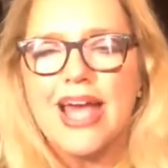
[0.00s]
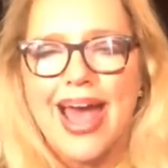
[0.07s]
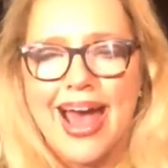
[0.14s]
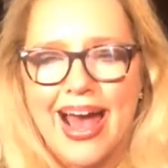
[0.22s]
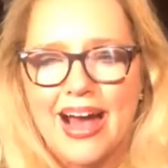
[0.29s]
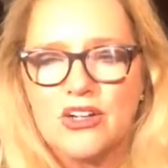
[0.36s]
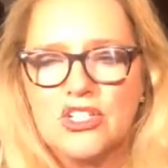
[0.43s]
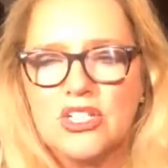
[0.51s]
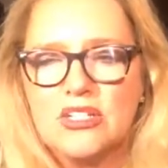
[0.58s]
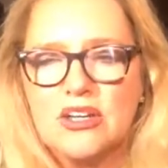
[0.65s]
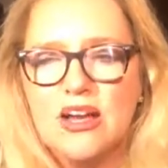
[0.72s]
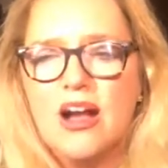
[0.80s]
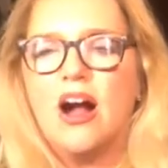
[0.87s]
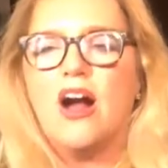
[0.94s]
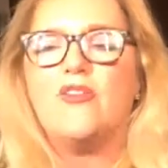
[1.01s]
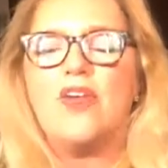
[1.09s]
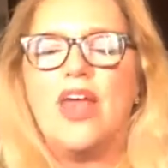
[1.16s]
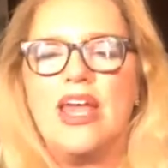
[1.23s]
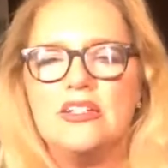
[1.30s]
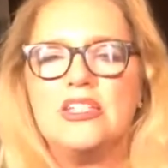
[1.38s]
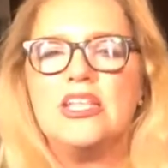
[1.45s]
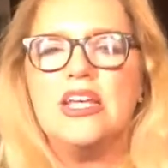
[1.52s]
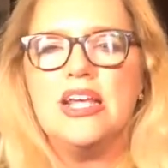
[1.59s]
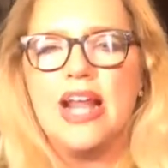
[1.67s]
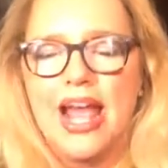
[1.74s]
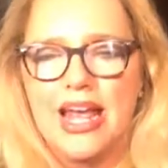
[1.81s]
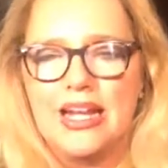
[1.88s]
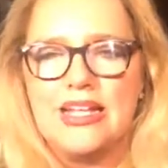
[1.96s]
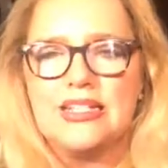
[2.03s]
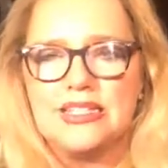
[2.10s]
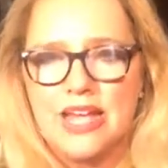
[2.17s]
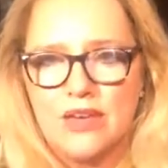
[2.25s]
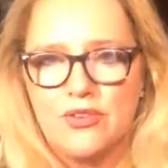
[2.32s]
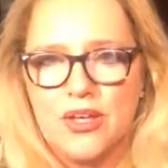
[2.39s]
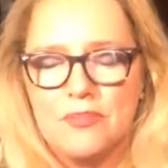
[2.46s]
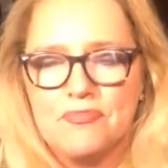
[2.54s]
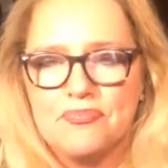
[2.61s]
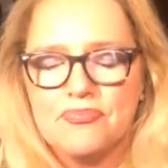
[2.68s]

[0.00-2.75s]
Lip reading: Act of 1887.